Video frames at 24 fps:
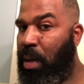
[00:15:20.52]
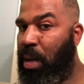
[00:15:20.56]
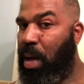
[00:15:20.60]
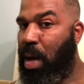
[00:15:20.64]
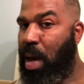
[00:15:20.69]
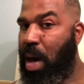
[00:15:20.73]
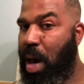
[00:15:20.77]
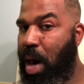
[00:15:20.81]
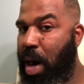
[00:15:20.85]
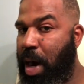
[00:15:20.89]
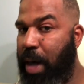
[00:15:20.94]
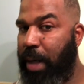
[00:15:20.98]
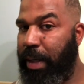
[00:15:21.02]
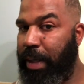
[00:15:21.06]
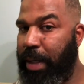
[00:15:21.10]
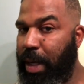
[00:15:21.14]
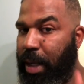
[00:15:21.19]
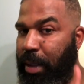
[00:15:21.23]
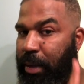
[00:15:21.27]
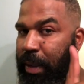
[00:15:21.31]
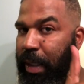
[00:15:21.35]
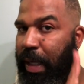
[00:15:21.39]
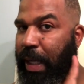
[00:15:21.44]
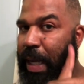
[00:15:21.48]
All right, now
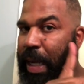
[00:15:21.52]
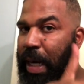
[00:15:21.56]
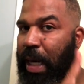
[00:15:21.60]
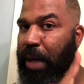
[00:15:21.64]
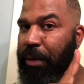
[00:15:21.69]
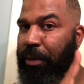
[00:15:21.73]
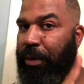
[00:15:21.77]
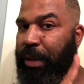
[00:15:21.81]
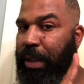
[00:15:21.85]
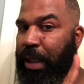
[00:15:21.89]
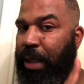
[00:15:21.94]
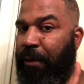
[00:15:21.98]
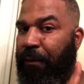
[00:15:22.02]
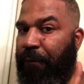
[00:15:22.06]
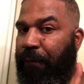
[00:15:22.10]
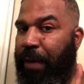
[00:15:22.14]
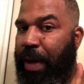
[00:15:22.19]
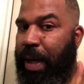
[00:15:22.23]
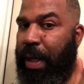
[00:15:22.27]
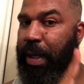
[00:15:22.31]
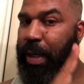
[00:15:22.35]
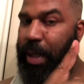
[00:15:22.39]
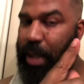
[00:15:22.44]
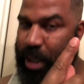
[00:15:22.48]
that I got everything
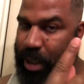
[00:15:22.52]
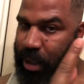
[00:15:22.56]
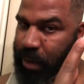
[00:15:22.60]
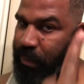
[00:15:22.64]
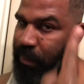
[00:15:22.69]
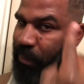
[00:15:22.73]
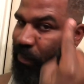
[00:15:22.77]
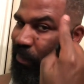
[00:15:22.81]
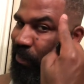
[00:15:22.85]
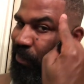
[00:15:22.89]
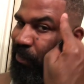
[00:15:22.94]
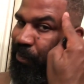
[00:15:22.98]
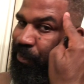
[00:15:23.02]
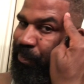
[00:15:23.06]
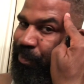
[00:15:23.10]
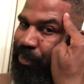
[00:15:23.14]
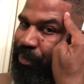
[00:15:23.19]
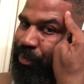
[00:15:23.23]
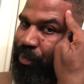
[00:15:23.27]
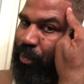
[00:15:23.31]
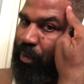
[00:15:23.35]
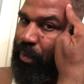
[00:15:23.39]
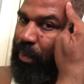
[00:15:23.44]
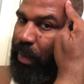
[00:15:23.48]
faded up,
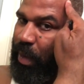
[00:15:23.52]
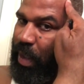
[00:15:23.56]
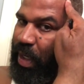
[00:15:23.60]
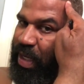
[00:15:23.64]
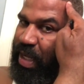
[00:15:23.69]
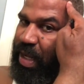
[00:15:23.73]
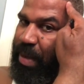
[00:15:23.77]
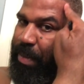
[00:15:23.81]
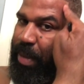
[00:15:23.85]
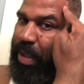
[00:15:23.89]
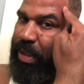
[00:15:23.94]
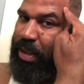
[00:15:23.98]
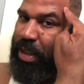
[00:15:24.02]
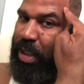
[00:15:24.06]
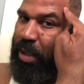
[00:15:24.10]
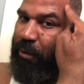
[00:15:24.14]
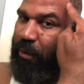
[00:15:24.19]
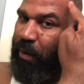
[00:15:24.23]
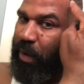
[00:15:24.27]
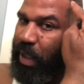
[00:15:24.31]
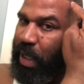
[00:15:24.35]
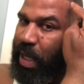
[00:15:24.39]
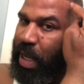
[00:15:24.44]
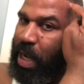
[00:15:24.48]
I gave myself a
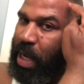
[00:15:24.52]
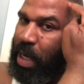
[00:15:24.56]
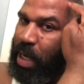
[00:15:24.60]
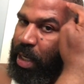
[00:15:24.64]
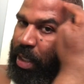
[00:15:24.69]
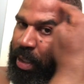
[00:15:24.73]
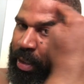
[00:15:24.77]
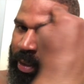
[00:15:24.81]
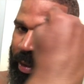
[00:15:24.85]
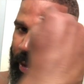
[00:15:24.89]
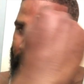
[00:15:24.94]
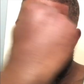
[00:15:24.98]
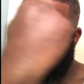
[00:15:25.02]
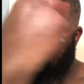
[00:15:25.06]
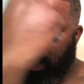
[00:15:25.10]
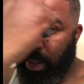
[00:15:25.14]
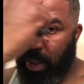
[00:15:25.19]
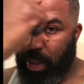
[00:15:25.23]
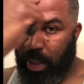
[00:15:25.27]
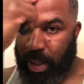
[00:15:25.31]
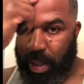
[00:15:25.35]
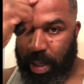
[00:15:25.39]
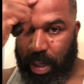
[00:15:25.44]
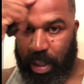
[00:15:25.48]
line
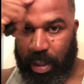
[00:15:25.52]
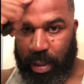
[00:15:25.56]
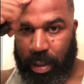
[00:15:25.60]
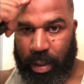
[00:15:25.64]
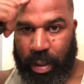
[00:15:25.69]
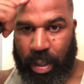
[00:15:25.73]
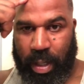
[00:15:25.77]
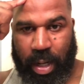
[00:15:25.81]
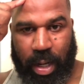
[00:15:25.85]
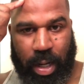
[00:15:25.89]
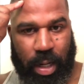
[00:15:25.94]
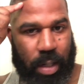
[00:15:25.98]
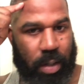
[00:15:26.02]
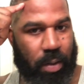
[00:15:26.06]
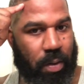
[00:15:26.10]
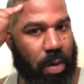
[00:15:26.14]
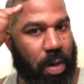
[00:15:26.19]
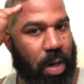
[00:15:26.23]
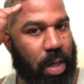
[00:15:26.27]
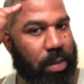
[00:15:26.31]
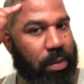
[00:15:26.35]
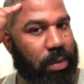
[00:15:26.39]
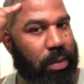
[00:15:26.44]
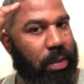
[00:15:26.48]
and a line
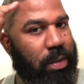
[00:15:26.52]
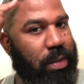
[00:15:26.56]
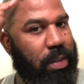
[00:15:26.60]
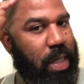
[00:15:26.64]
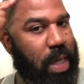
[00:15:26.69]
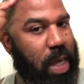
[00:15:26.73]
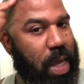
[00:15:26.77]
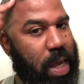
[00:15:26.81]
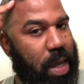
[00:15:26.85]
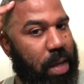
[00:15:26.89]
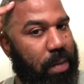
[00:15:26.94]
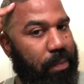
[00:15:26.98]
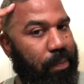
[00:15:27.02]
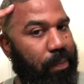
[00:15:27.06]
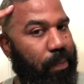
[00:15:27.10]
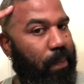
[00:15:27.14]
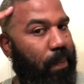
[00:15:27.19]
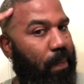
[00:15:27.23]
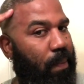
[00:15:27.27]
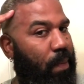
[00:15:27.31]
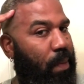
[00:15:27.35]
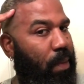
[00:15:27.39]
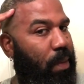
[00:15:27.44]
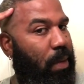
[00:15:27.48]
across the top,
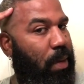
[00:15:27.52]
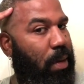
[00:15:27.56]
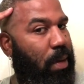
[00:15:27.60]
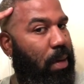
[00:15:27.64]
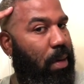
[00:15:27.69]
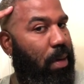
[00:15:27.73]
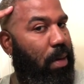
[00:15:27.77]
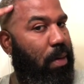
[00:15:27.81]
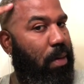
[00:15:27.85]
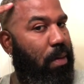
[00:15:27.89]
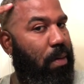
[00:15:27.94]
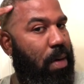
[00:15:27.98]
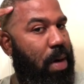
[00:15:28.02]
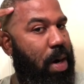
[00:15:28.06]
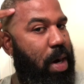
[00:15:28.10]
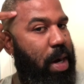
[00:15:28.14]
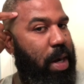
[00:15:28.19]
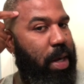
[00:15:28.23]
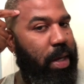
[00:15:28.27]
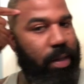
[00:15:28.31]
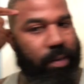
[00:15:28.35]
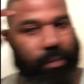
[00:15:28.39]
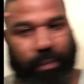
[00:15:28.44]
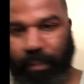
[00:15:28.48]

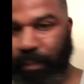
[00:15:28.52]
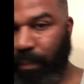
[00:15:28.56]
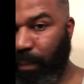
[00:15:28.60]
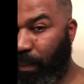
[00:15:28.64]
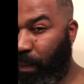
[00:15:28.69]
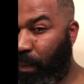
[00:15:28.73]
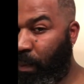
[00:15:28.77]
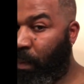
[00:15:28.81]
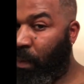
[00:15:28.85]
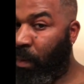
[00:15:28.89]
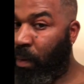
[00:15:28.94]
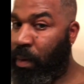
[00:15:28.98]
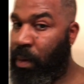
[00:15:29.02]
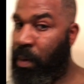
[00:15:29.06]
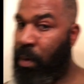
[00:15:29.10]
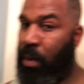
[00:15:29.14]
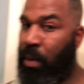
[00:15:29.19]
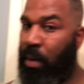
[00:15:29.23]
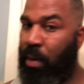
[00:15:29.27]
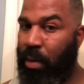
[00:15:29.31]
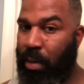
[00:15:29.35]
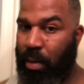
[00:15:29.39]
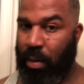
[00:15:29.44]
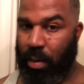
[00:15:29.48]
right?
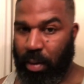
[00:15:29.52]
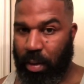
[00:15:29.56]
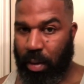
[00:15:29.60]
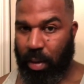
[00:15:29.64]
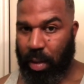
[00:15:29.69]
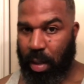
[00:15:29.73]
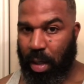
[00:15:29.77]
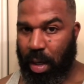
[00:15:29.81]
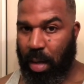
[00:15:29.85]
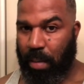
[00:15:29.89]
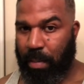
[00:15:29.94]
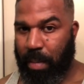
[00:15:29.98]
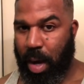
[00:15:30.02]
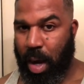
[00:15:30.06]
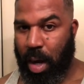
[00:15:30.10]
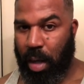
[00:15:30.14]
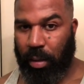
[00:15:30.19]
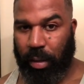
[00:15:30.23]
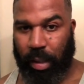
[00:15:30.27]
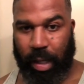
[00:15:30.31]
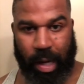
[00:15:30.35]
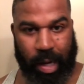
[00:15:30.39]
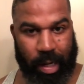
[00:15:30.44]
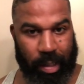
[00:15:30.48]
I'm all
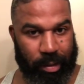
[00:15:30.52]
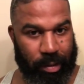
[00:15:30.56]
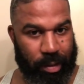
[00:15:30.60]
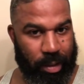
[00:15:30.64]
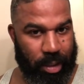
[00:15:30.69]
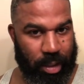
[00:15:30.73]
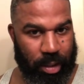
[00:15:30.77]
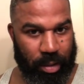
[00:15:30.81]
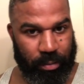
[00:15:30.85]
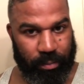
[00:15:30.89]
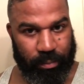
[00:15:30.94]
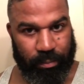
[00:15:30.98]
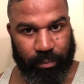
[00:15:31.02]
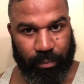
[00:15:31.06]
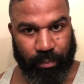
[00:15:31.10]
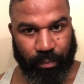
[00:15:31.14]
lined up.